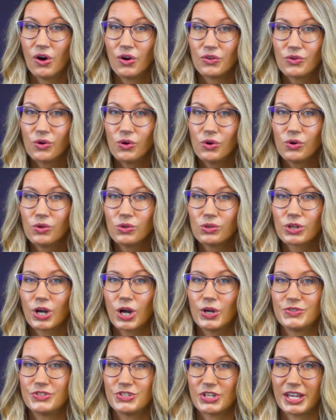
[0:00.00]
on all
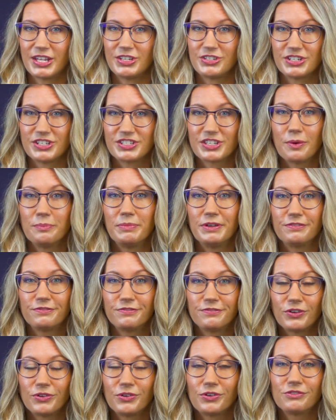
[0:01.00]
code changes
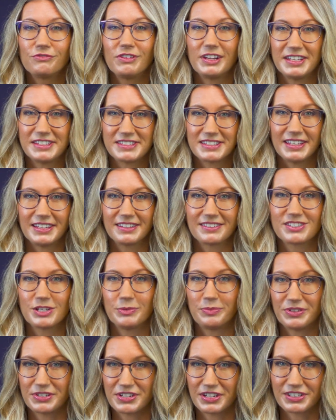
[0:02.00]
before releasing
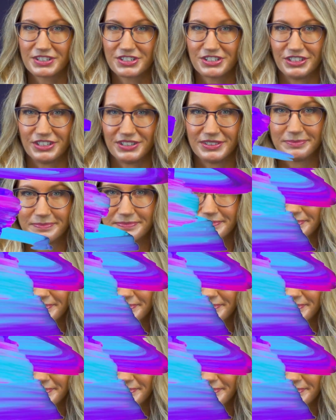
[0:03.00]
to production.